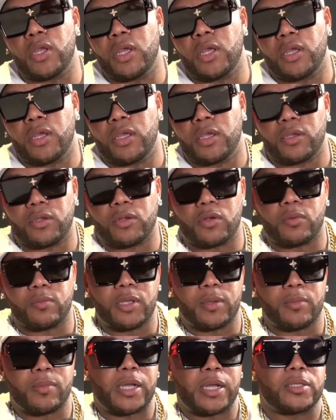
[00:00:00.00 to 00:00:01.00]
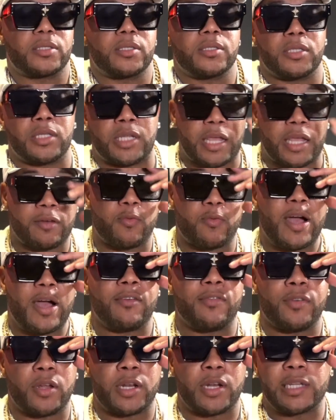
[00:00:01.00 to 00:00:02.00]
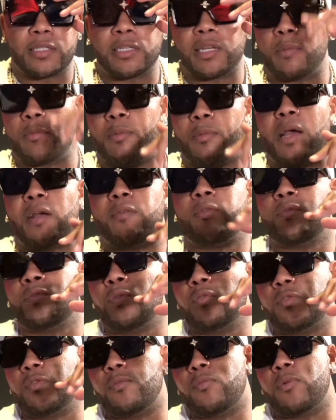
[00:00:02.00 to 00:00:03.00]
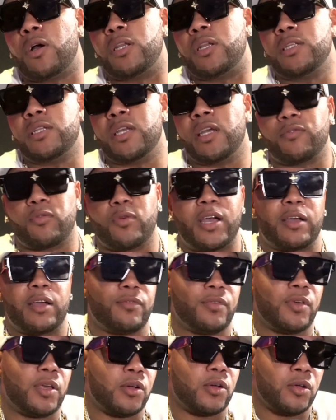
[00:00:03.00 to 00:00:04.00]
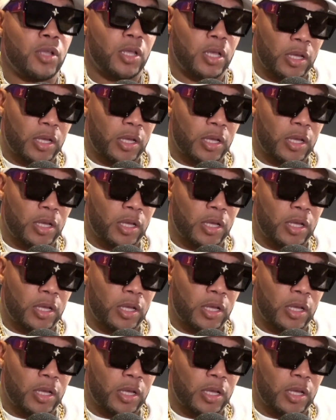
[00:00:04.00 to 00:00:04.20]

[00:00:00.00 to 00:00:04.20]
me and the FYFL. That's the name of my youth football league, the FYFL.